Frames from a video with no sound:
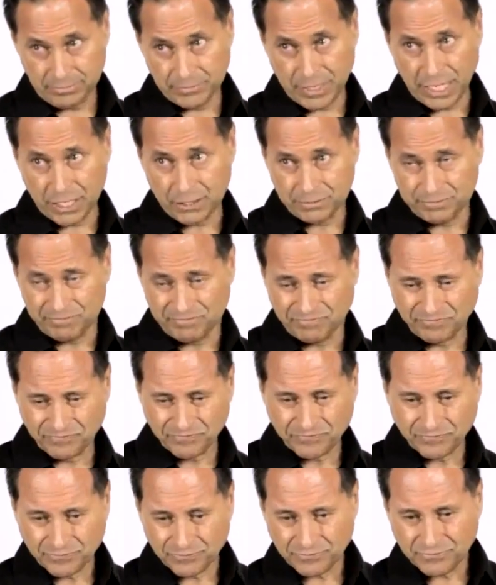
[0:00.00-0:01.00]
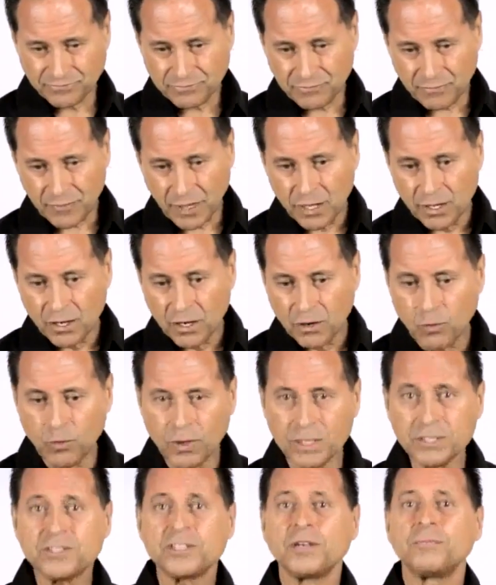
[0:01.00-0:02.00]
Now,
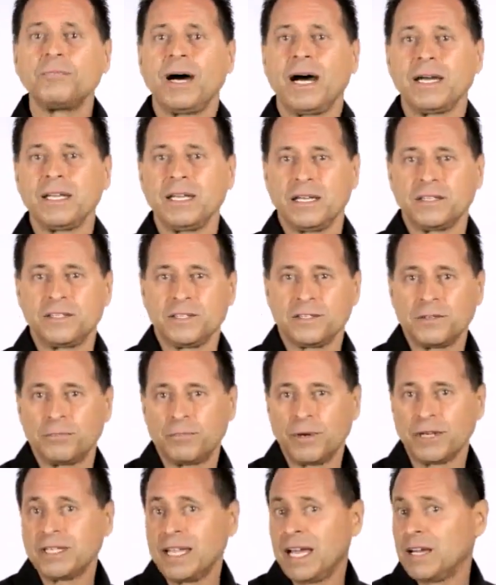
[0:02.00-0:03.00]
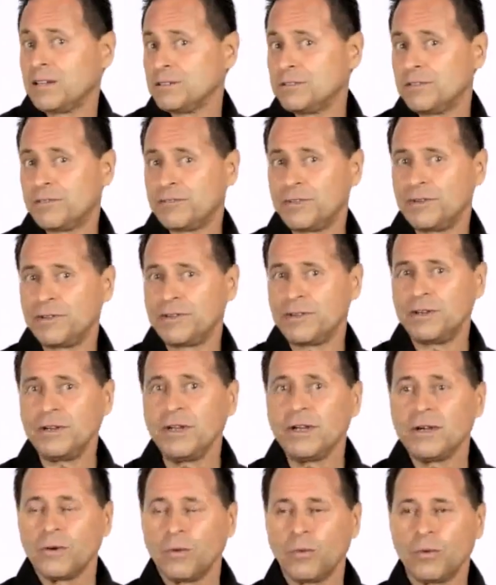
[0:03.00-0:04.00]
once your body, just to break down a little
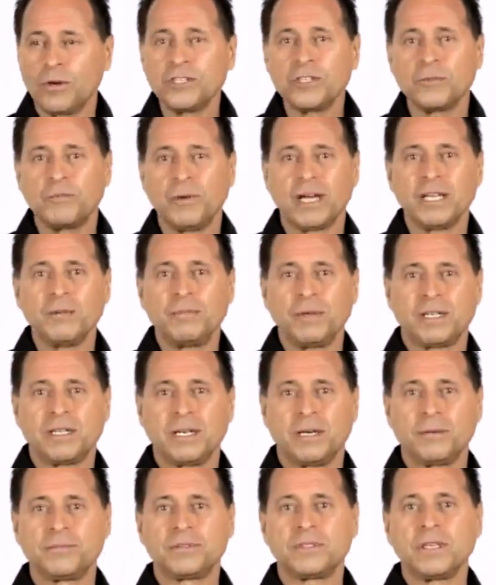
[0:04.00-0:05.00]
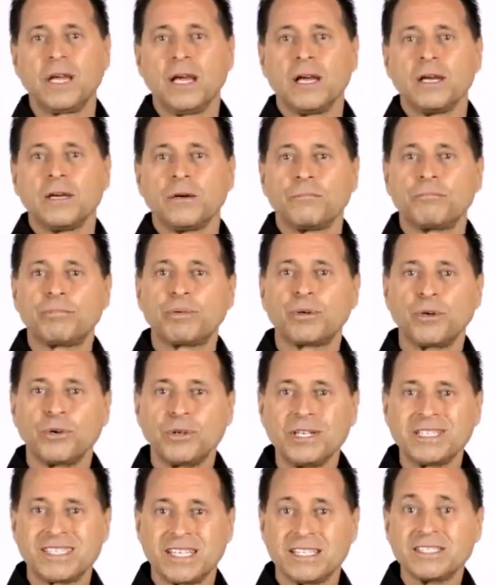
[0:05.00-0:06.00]
further, once your body becomes
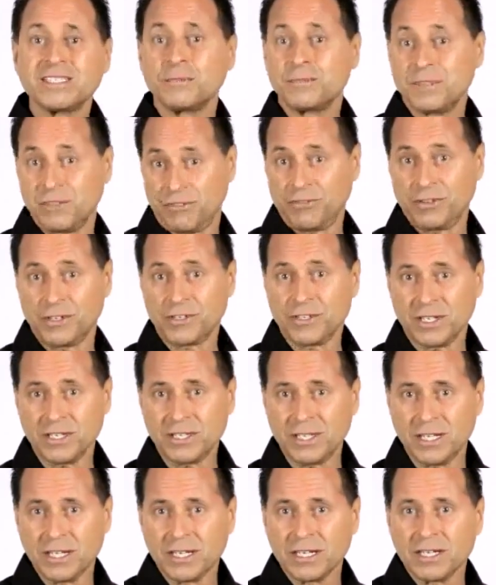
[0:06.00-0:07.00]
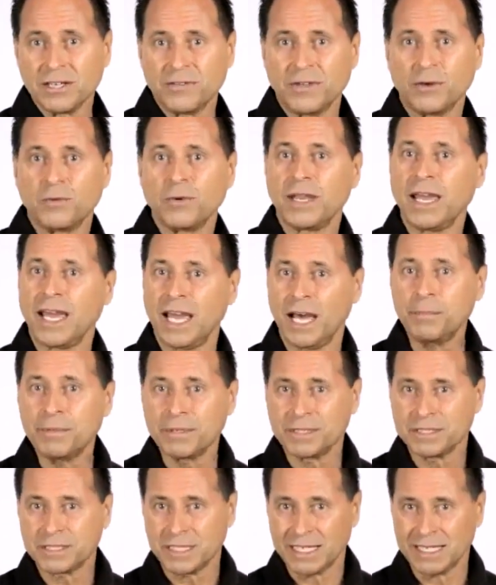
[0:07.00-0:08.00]
protease enzyme deficient, then what
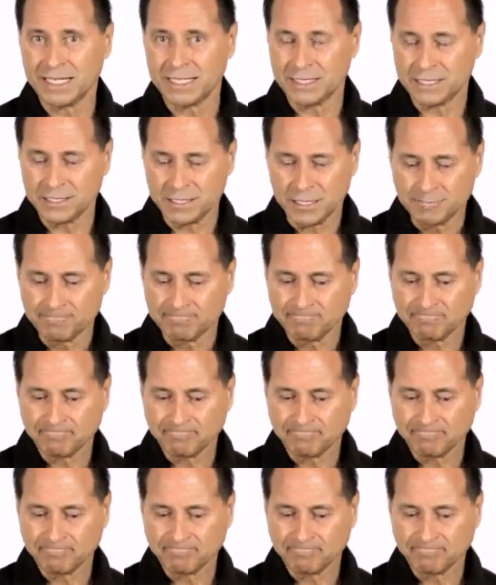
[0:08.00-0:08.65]
happens is,